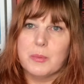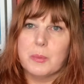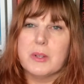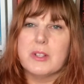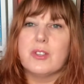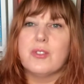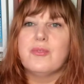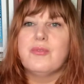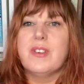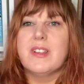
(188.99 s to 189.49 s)

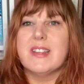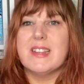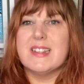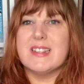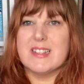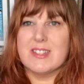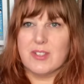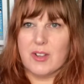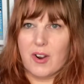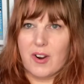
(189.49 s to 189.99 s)
which is really
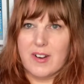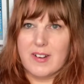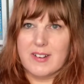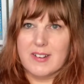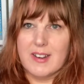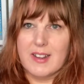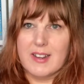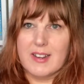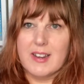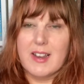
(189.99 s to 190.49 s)

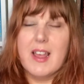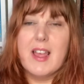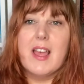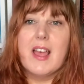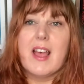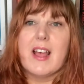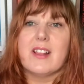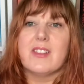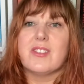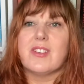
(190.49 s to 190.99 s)
disheartening
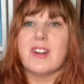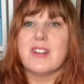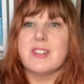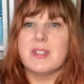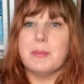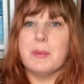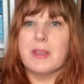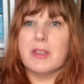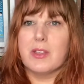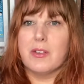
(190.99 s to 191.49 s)
and starts
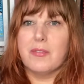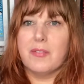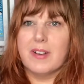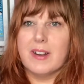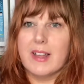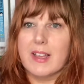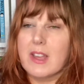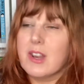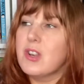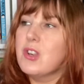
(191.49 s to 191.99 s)
to make you feel
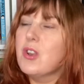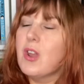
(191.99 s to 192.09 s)
like